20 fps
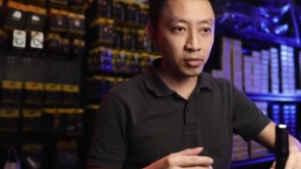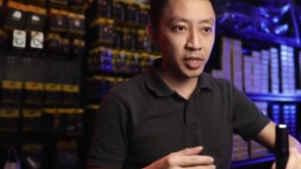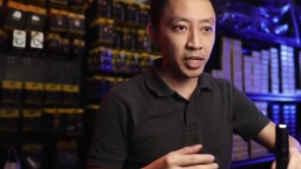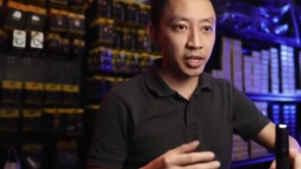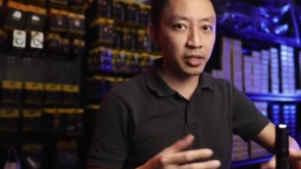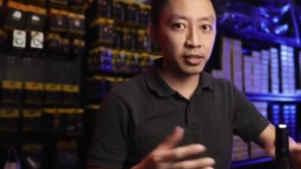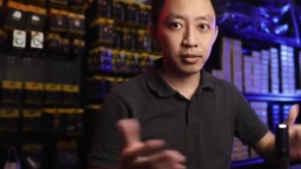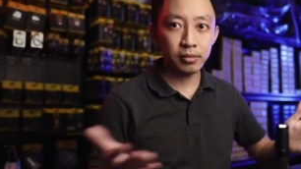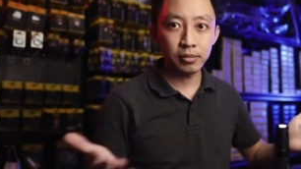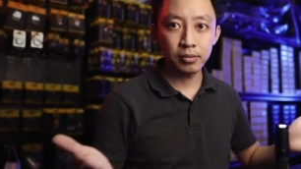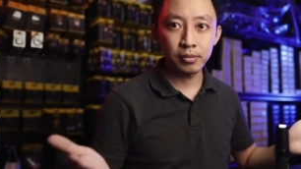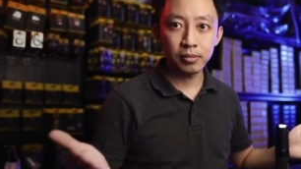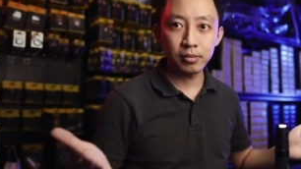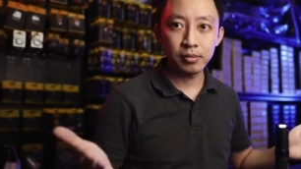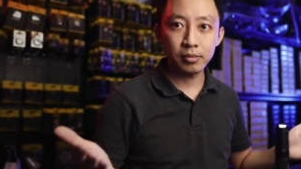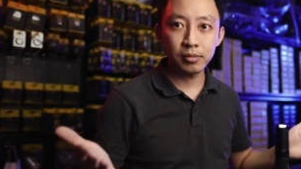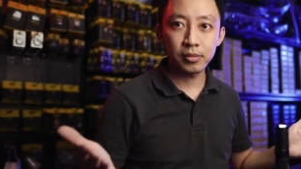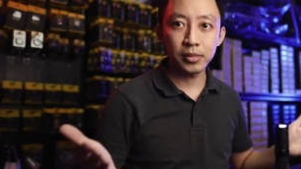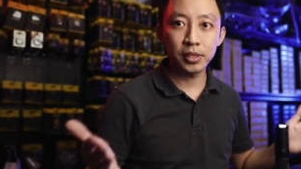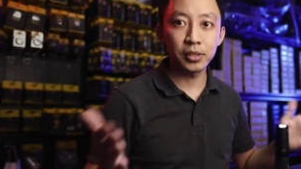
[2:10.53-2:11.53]
There!
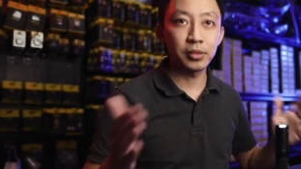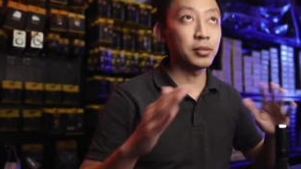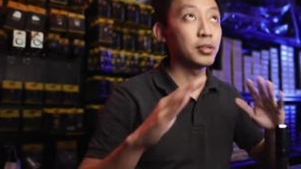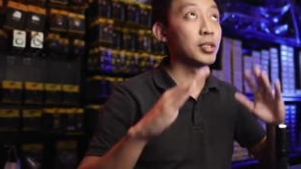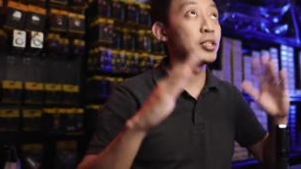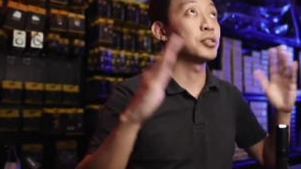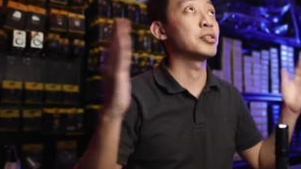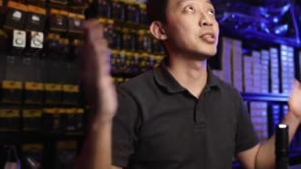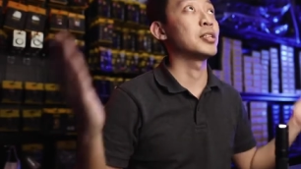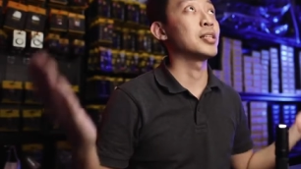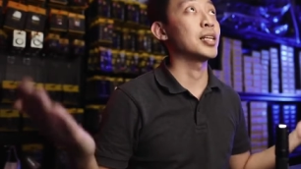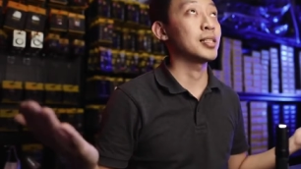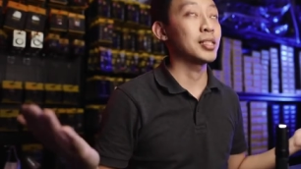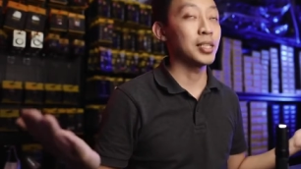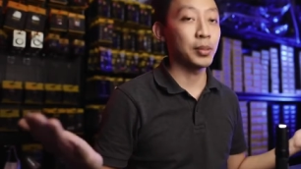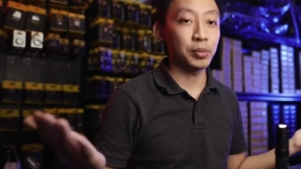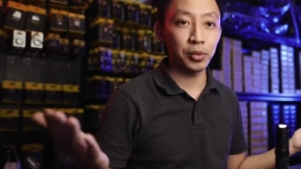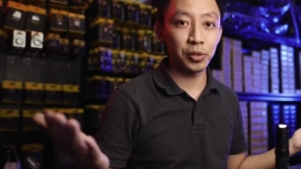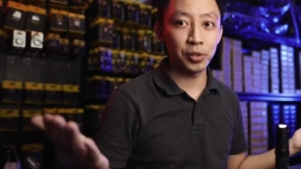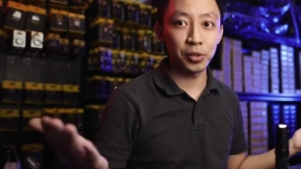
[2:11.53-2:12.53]
You literally
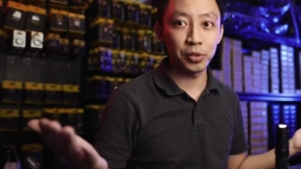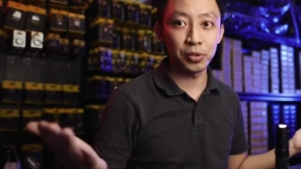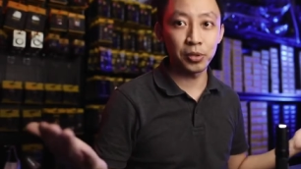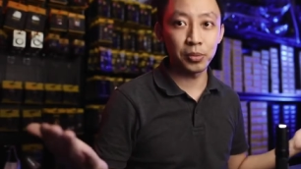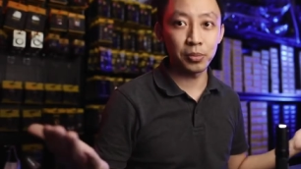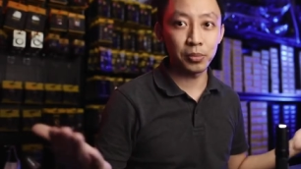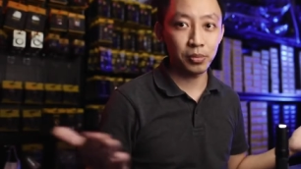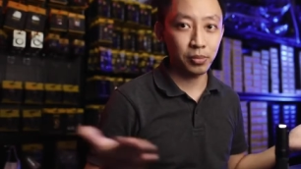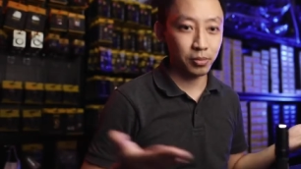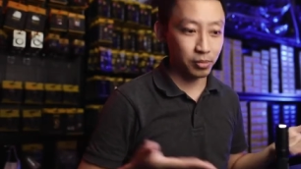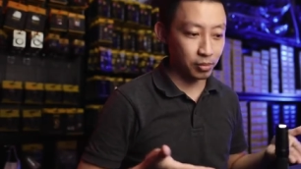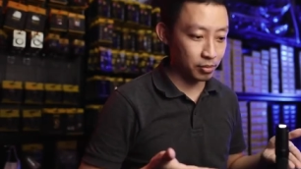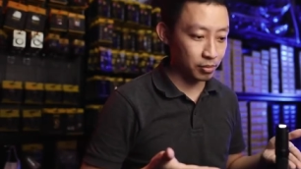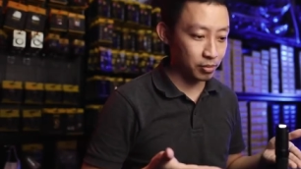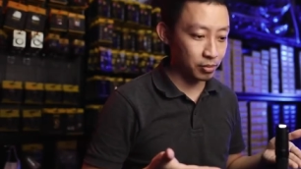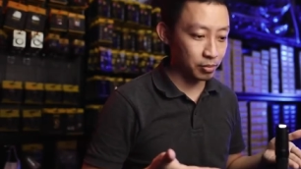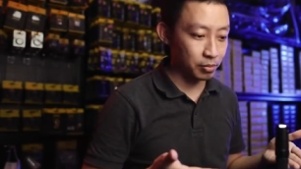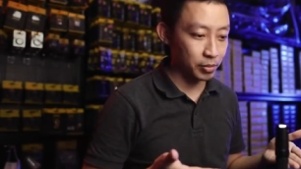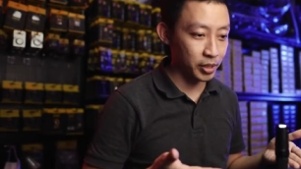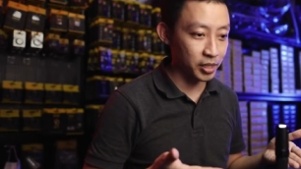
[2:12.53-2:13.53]
light up the whole room
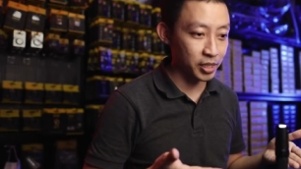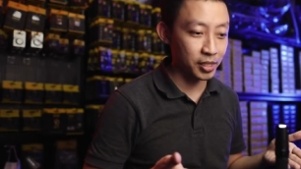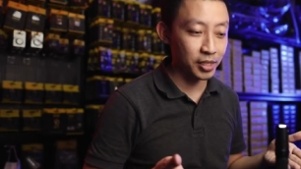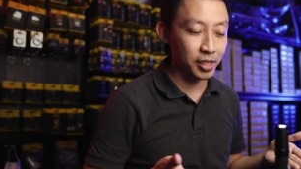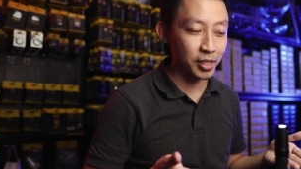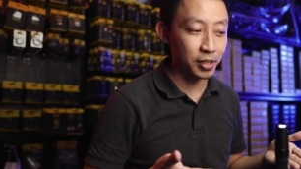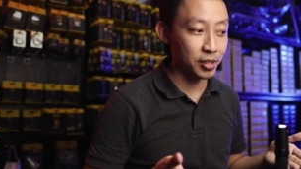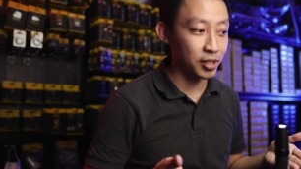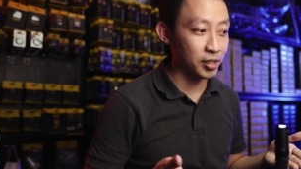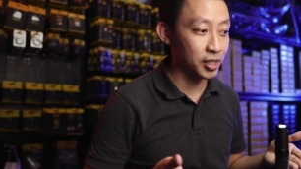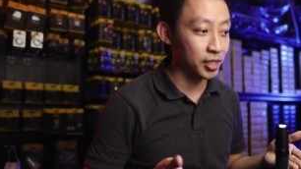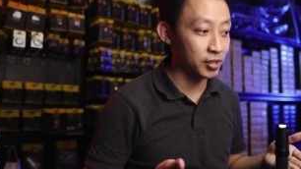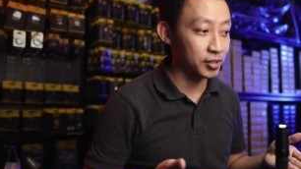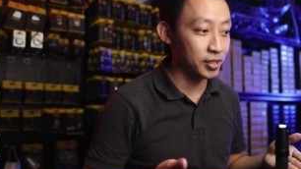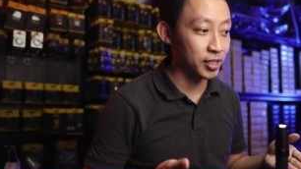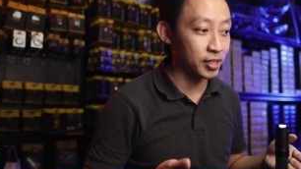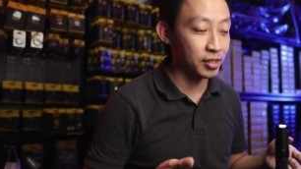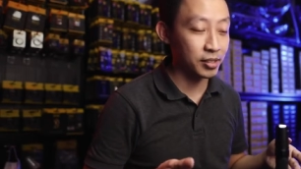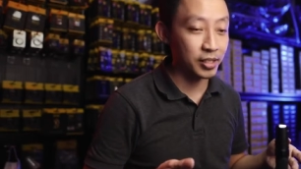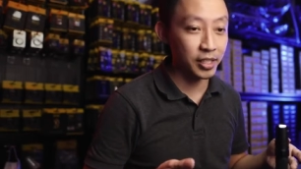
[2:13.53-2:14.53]
basically you can still
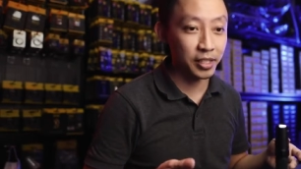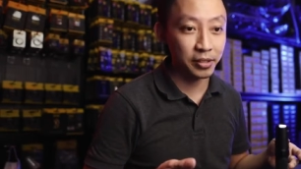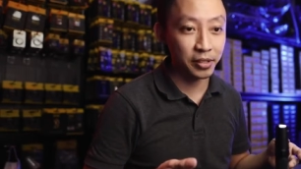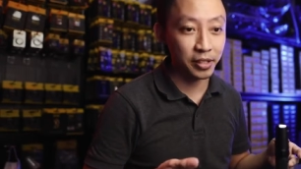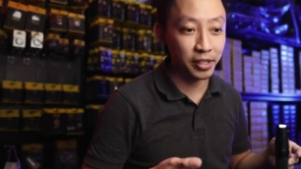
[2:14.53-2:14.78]
a the thing,